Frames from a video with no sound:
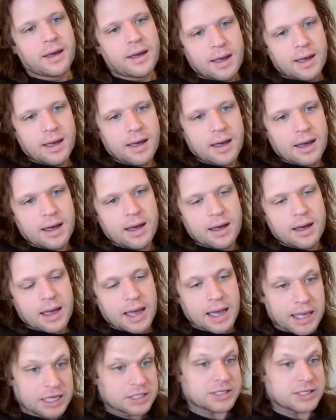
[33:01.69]
I
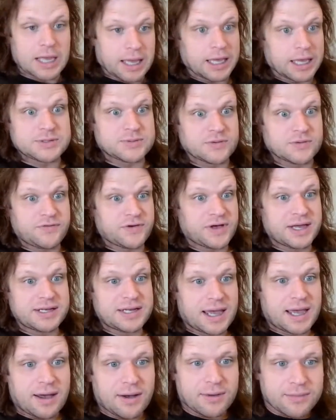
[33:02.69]
guess we'll find
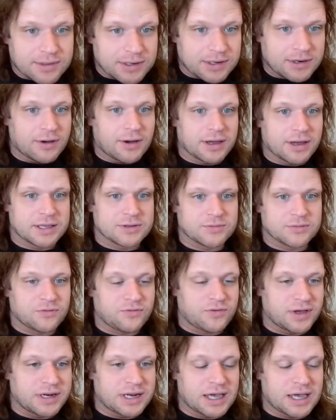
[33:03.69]
out. I guess we'll
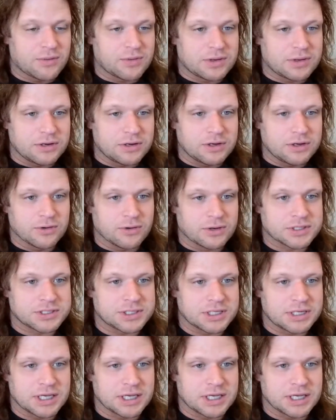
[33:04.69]
find out when New York City